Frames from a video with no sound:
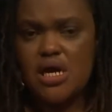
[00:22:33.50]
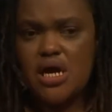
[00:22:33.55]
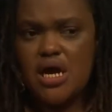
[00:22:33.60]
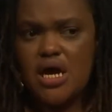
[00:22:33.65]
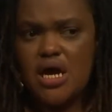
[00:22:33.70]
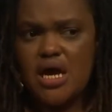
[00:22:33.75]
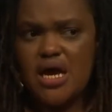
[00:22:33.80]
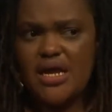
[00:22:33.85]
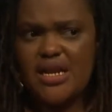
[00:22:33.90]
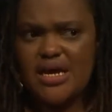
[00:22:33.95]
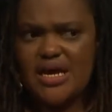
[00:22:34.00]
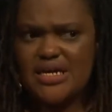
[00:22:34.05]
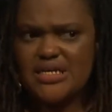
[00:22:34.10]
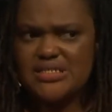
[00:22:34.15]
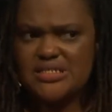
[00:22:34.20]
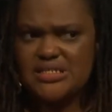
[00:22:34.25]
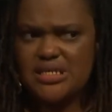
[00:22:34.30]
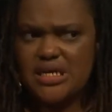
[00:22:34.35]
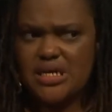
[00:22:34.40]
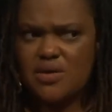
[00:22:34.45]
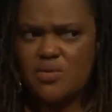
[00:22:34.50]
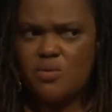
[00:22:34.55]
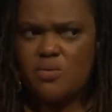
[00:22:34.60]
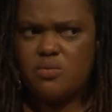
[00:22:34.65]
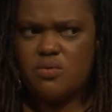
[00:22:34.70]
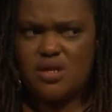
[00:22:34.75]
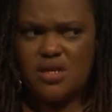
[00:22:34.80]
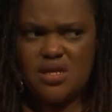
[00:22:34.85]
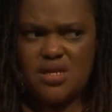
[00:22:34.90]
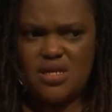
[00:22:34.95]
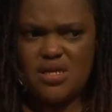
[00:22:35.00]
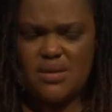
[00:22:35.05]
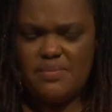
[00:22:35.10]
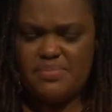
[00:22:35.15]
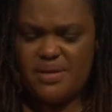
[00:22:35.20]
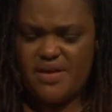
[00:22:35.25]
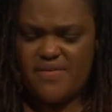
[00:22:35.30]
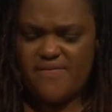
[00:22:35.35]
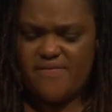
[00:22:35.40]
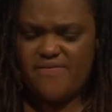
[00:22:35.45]
And I said, wouldn't it
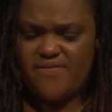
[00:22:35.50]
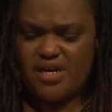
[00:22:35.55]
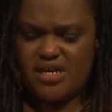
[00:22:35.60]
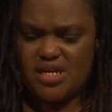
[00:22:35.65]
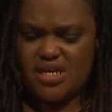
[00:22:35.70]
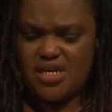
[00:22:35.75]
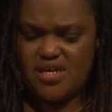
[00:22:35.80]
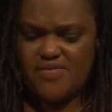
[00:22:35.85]
be funny